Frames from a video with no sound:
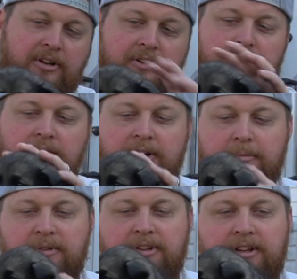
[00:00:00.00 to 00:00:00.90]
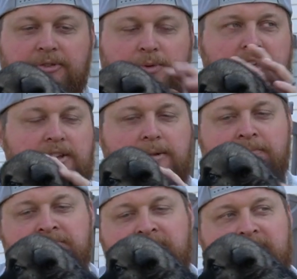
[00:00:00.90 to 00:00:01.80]
here in the next week.
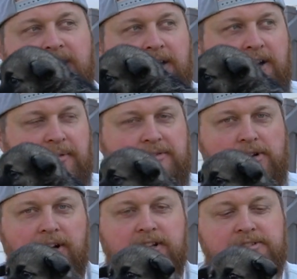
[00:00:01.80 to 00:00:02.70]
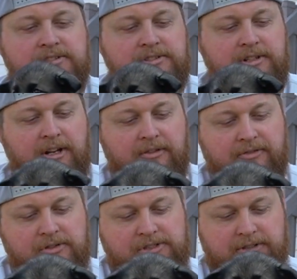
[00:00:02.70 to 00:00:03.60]
If you are interested in any
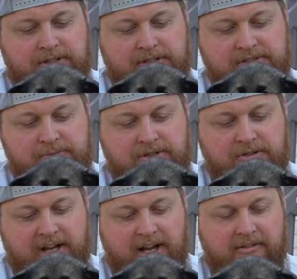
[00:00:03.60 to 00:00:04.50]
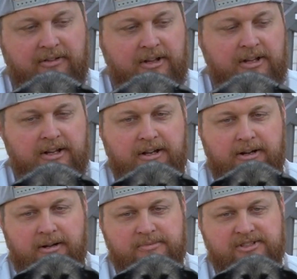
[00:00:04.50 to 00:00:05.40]
future litters, we do have
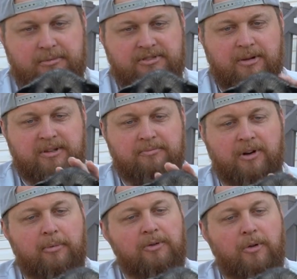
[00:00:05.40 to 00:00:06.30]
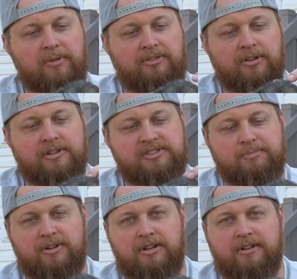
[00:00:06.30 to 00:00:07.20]
some coming. Probably won't be till next
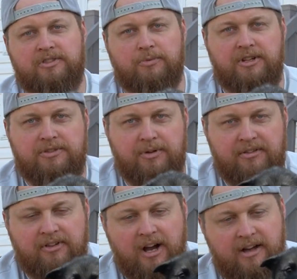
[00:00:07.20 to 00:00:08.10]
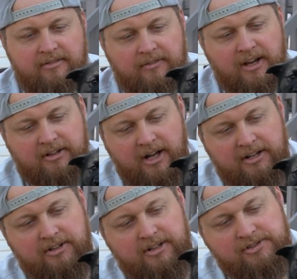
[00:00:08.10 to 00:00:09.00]
spring of 2025. I've had a lot
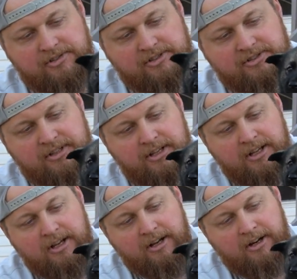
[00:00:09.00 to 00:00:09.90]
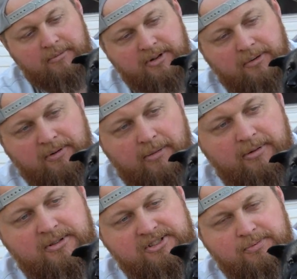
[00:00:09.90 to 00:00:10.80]
of good interest, but it'll
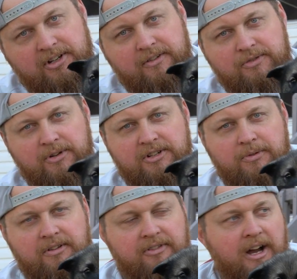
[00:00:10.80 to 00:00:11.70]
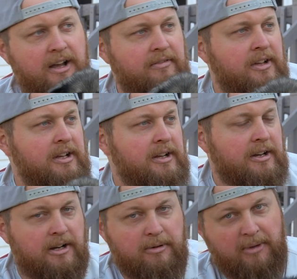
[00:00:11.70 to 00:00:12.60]
probably be spring of 2025.
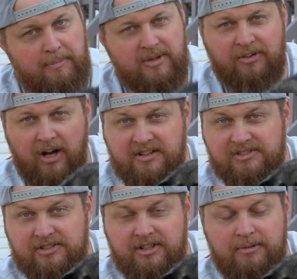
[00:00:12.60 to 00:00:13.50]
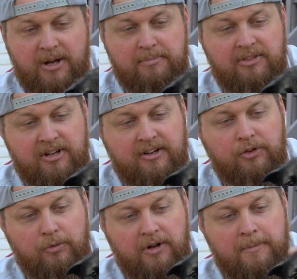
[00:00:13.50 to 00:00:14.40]
It might be Tonya's litter, it might be the
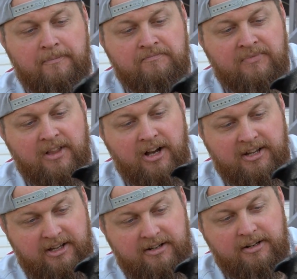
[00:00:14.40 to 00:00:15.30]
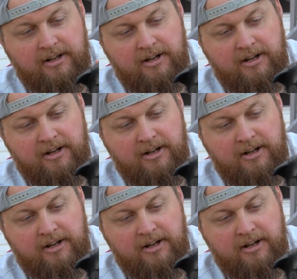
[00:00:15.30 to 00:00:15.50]
next one. Again,